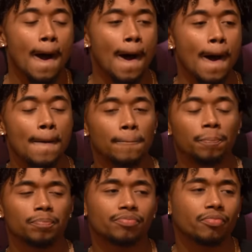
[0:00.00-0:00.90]

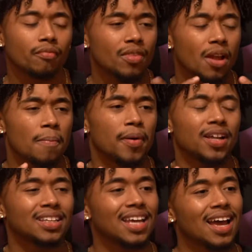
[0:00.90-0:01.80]
Um,
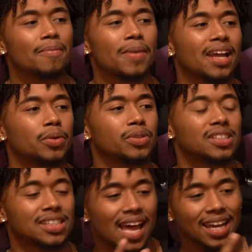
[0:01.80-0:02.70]
but yeah, man, it was
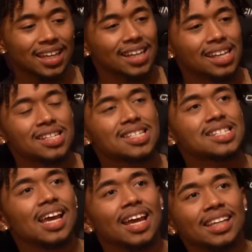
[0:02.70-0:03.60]
just like he
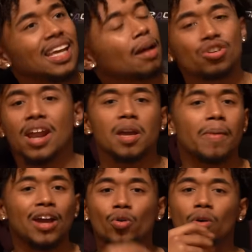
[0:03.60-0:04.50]
just kept trying to get
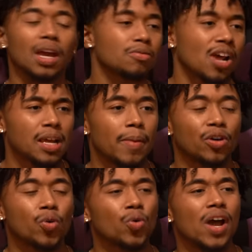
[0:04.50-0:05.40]
back cool, kept trying to get
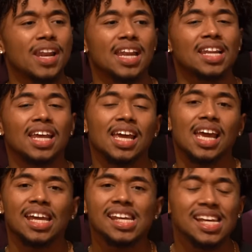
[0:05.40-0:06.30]
back cool, and then
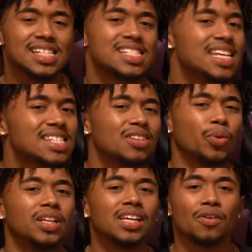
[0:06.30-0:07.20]
he insisted
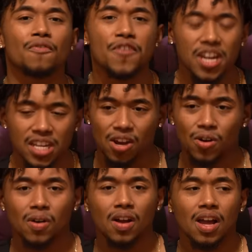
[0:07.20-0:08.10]
we did a
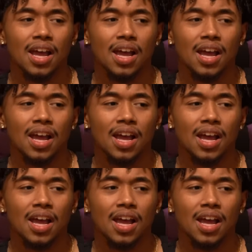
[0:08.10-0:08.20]
video.